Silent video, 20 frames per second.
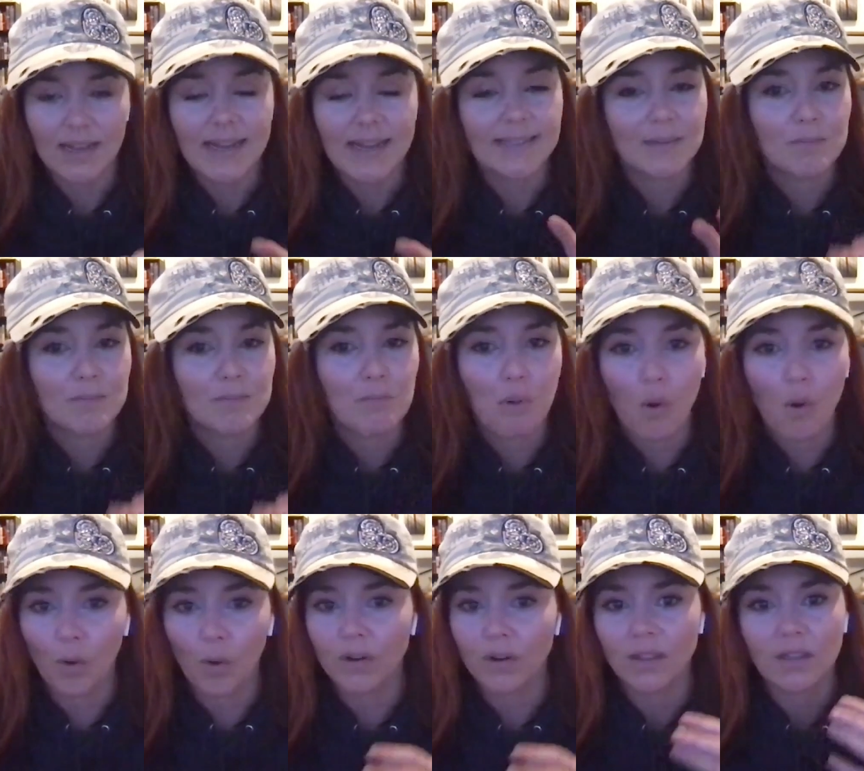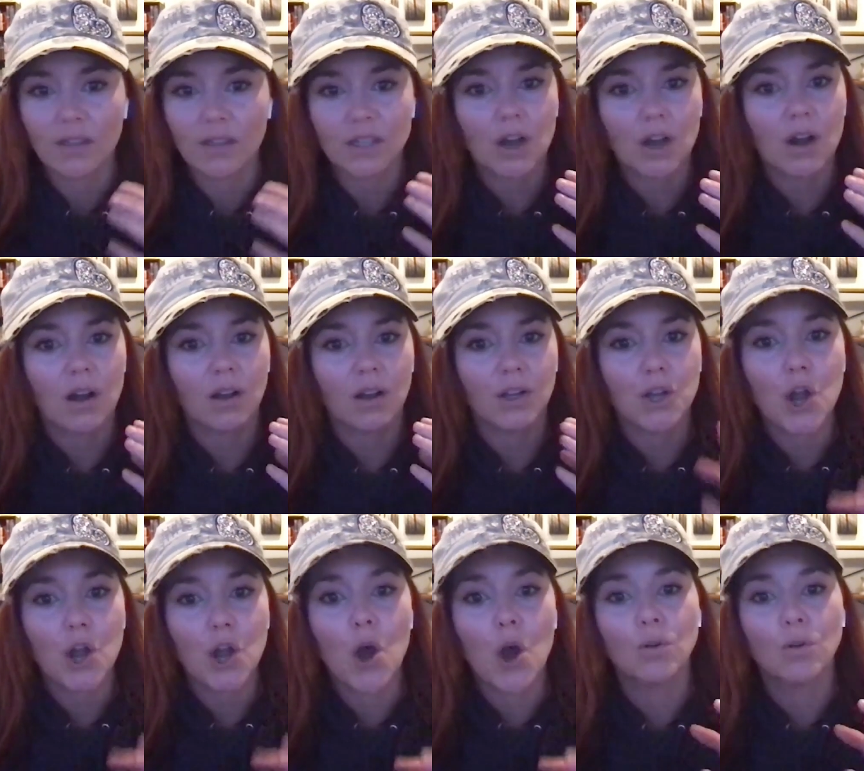It's important the dog
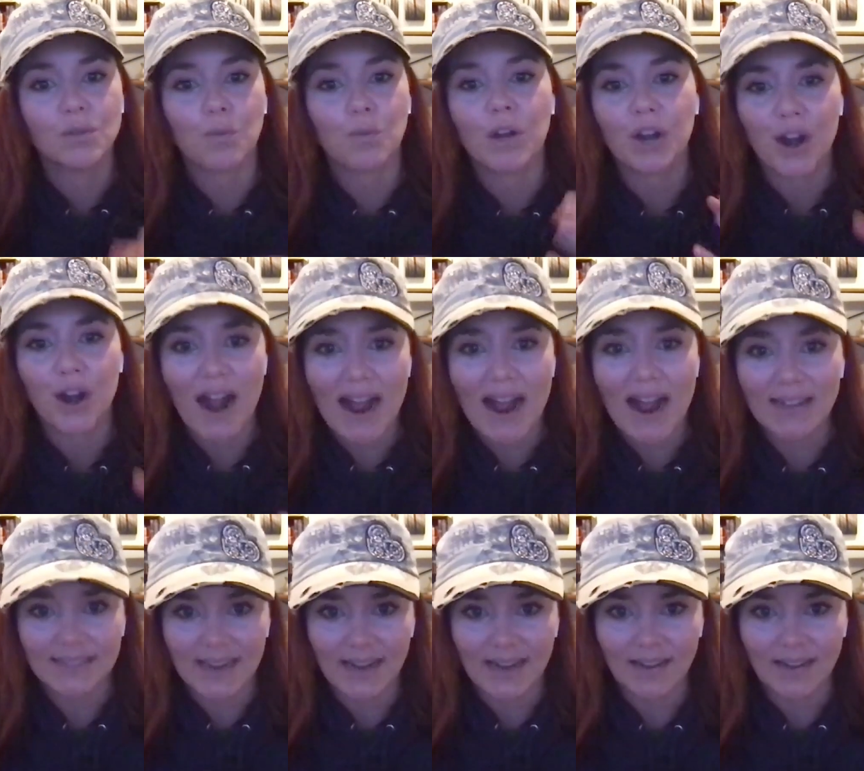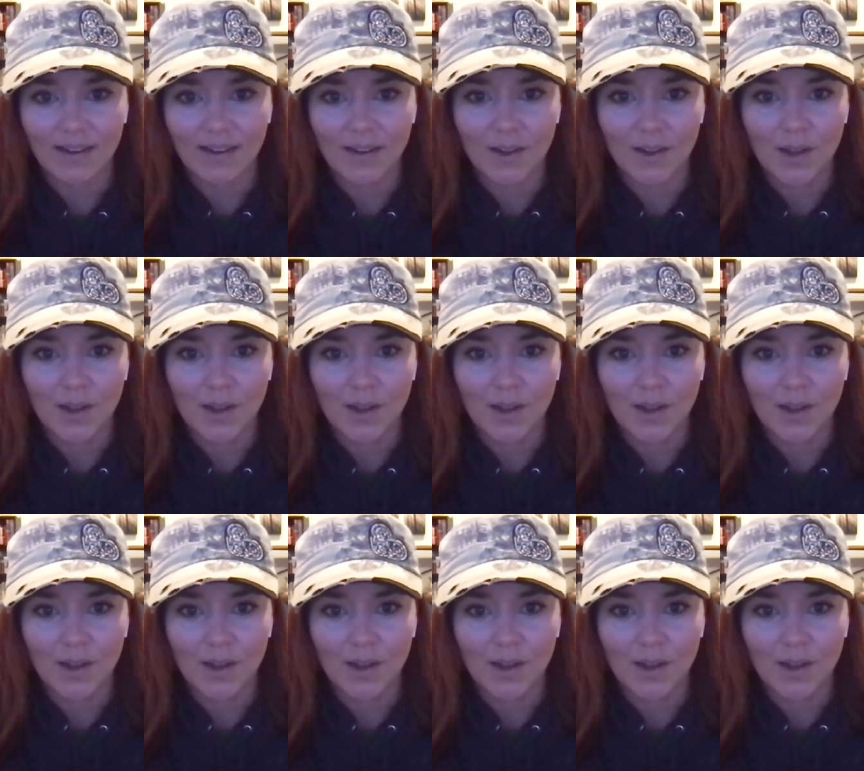knows what you're asking,